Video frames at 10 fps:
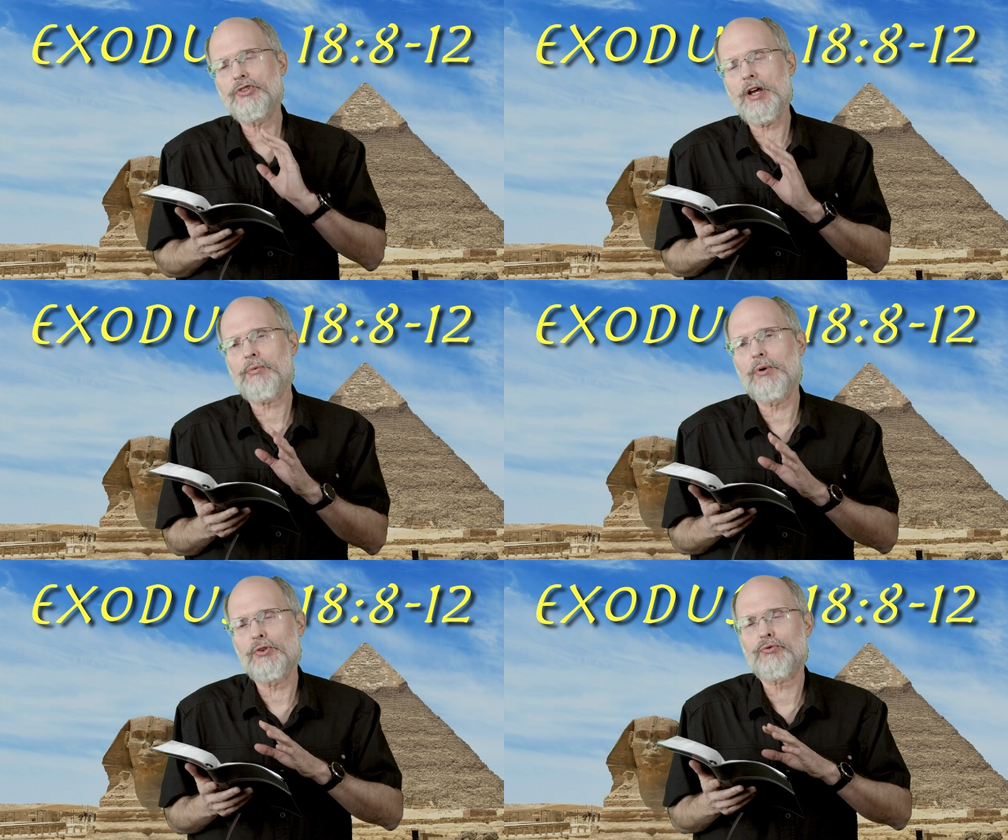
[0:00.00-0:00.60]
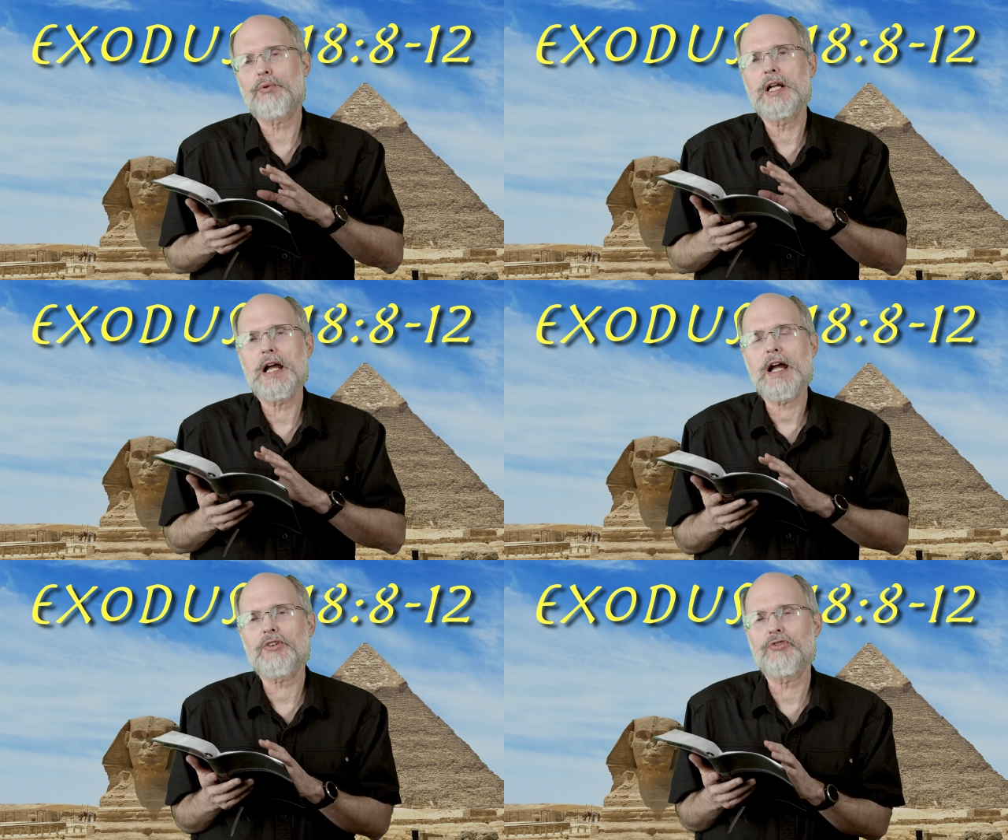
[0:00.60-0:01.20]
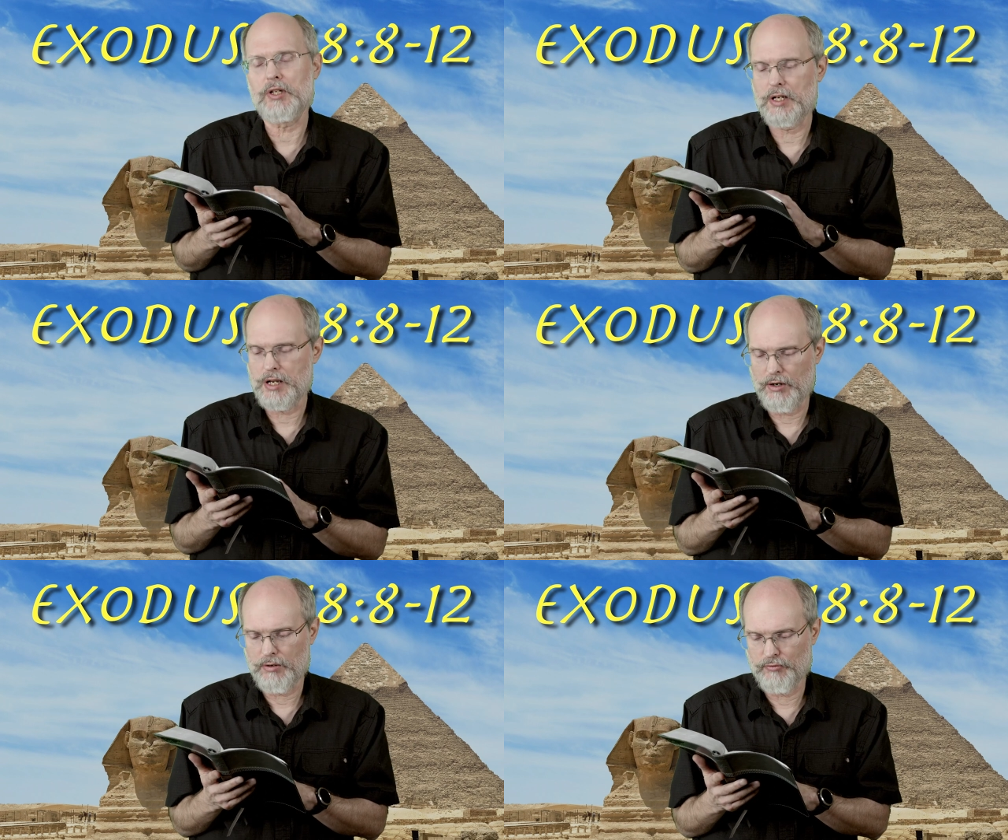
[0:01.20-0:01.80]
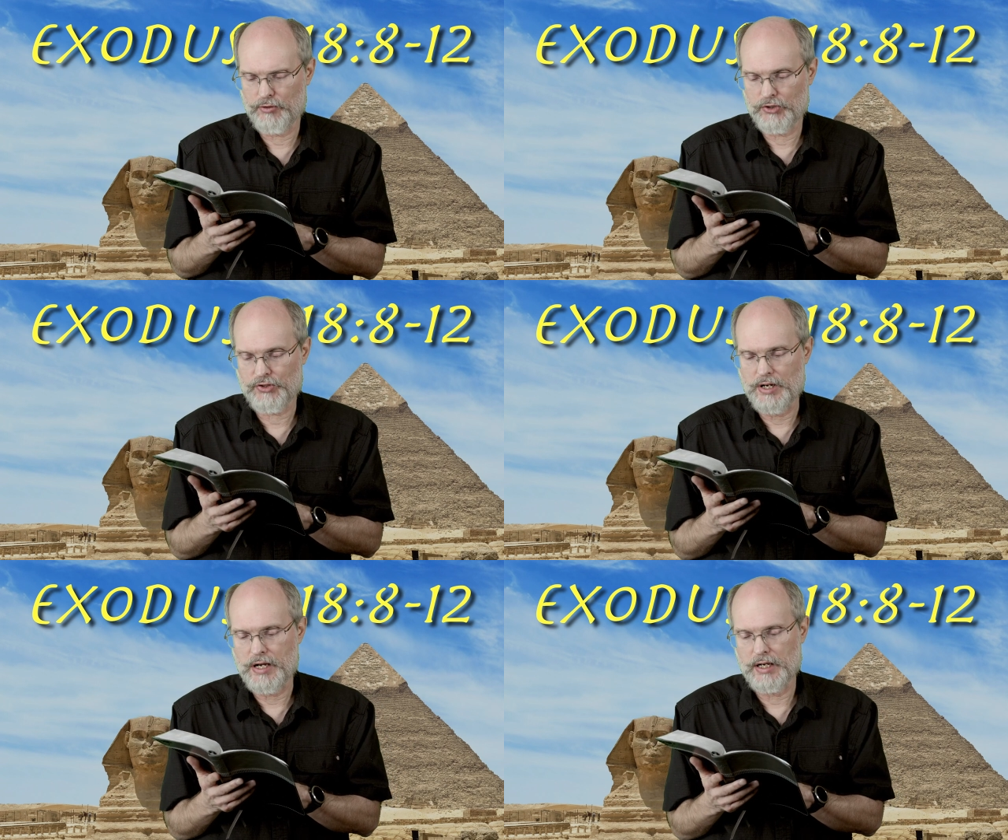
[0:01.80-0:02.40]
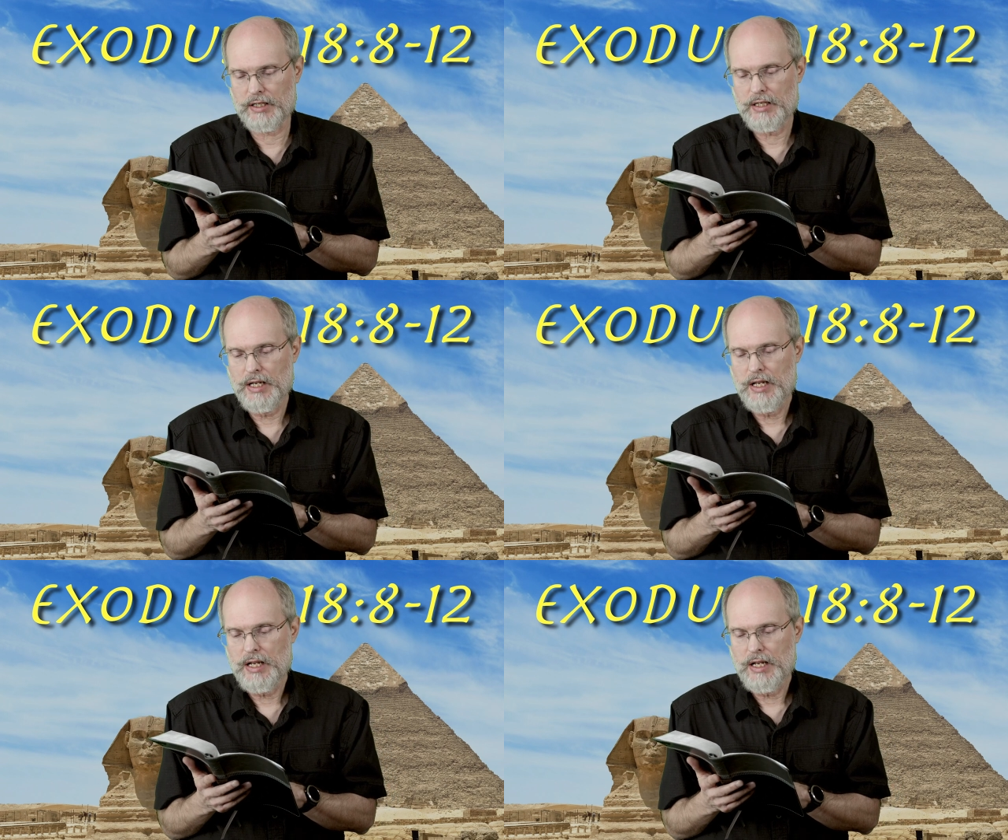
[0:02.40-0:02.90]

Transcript: Jethro's reaction here in verse 9.